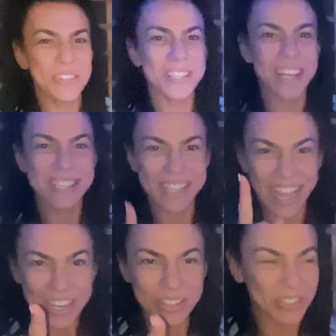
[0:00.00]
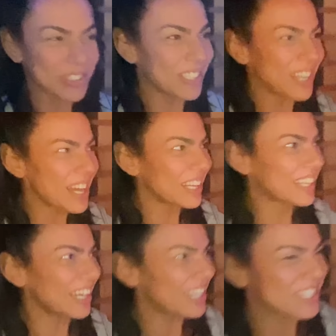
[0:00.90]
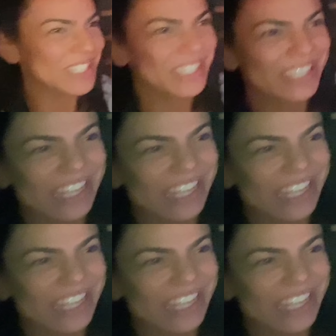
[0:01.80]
you said, side note. Guys, the